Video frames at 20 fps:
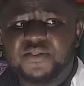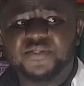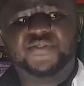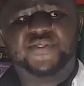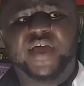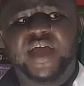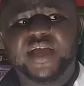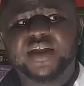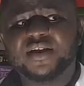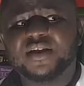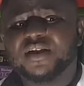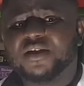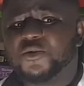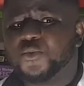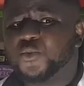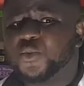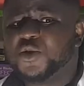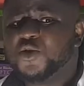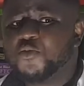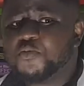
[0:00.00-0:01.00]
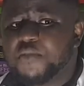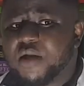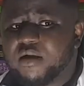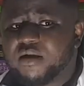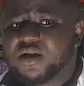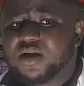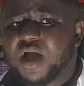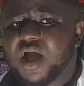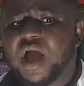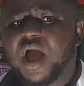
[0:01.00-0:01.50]
then
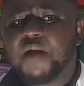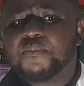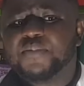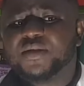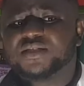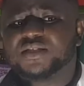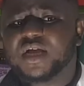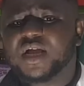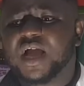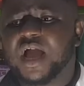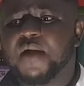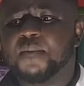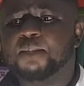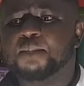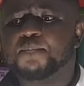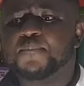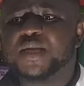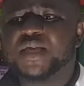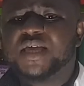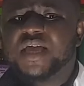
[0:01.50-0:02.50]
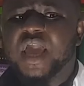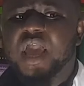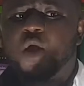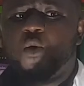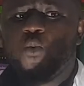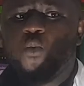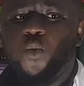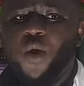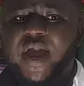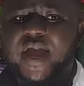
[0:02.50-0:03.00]
numerical aperture can be a
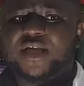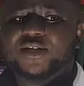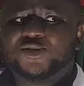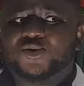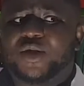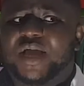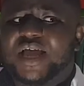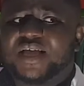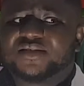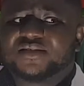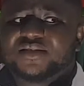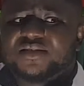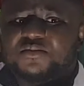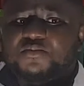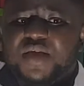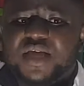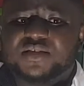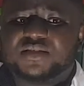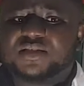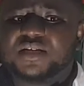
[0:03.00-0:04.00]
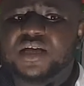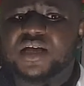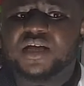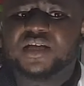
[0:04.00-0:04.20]
way to estimate